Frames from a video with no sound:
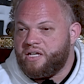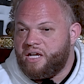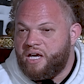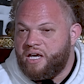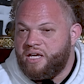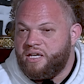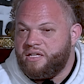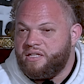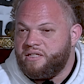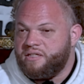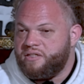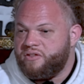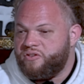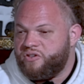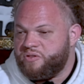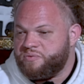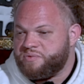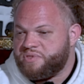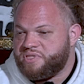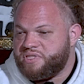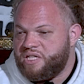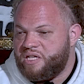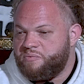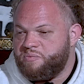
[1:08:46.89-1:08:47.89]
Like, you know what
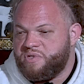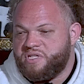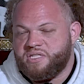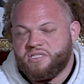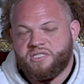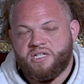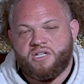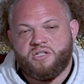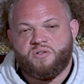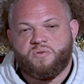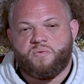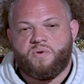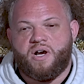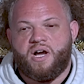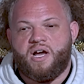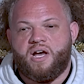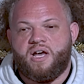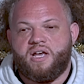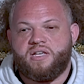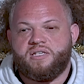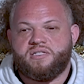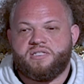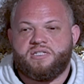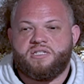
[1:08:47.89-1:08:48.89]
I'm saying? Because
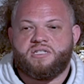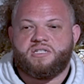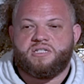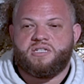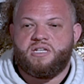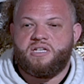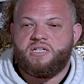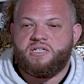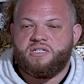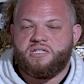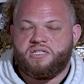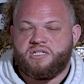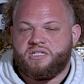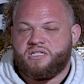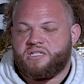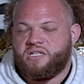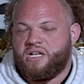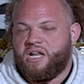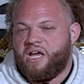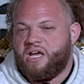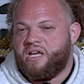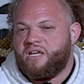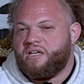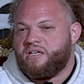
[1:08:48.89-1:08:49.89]
otherwise this shit is just
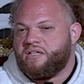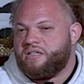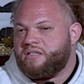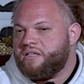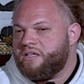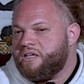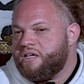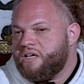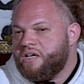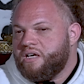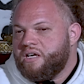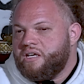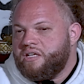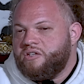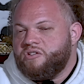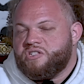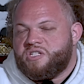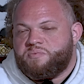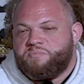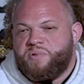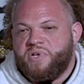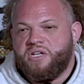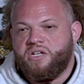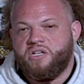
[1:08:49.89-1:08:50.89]
like you
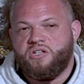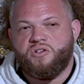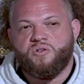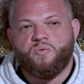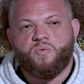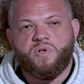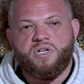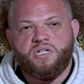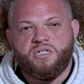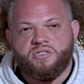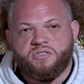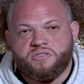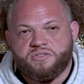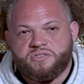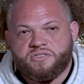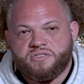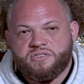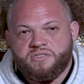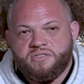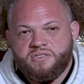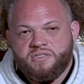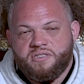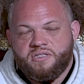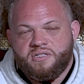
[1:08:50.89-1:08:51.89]
spinning your wheels.
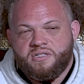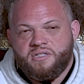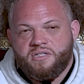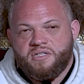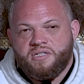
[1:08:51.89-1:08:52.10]
Yeah.